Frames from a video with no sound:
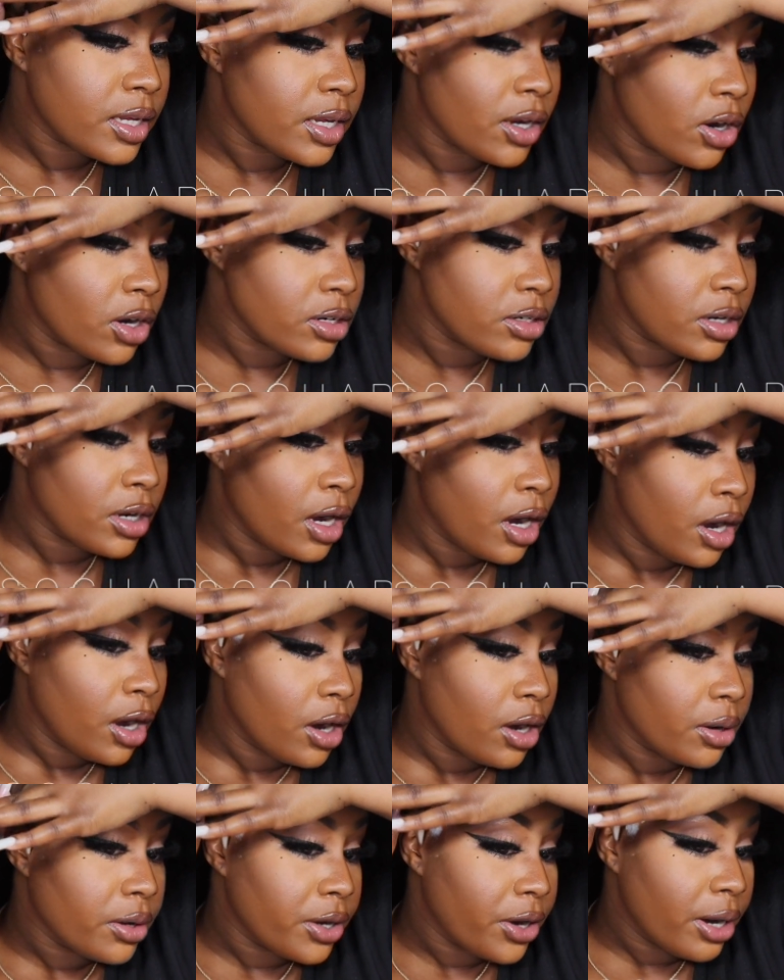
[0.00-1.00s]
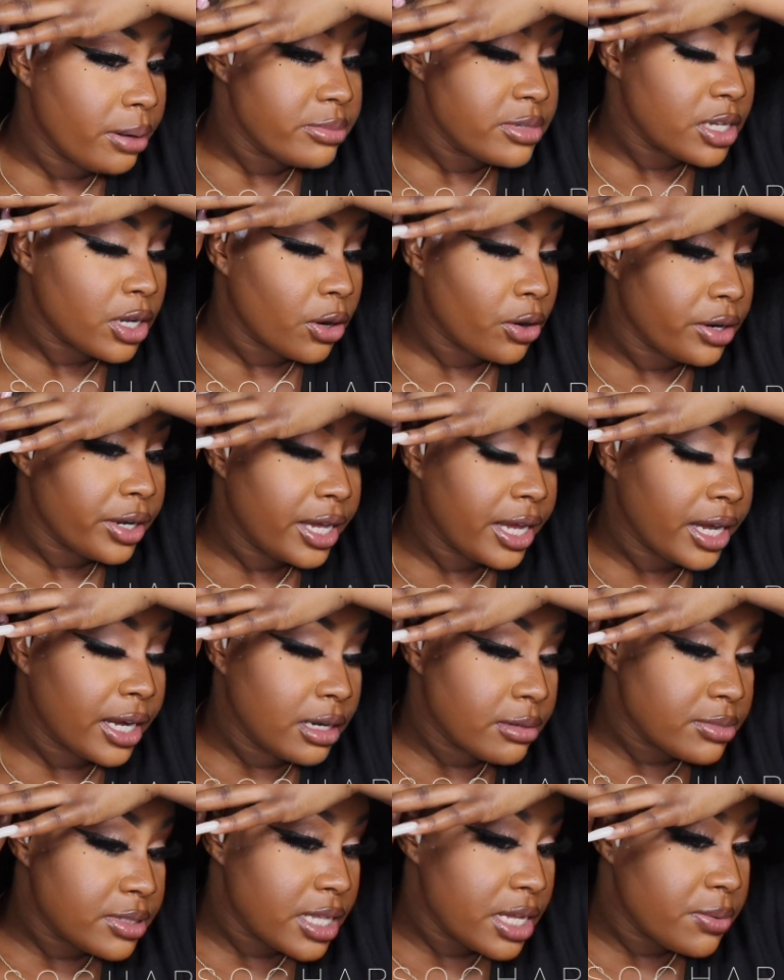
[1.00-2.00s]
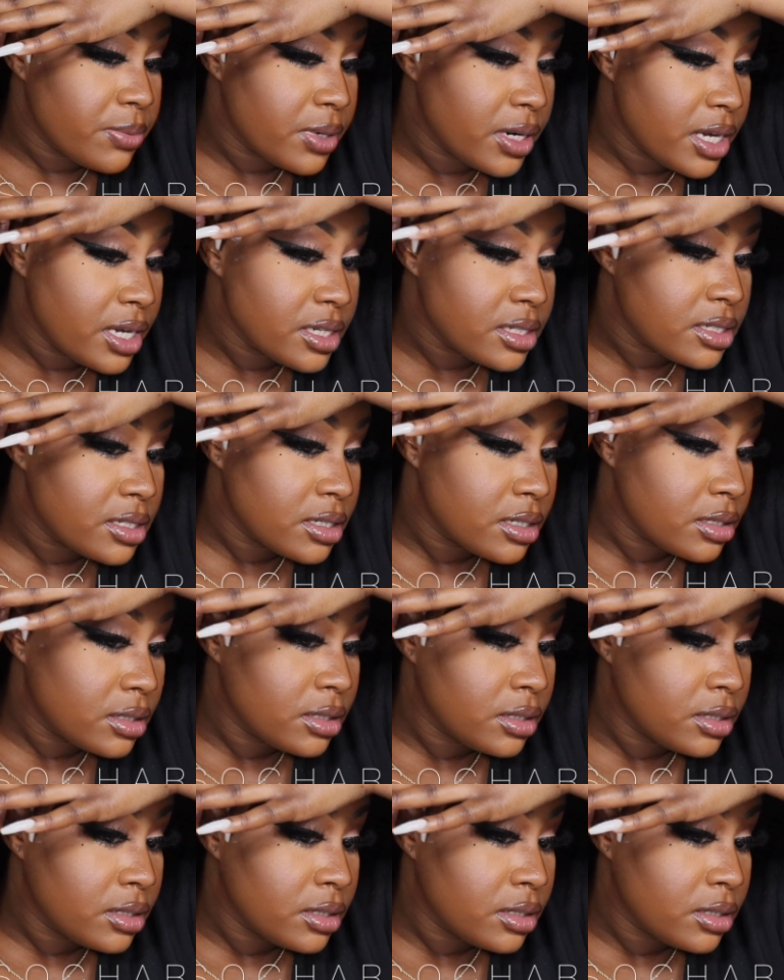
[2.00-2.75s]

her Gary said her can't come stay with us.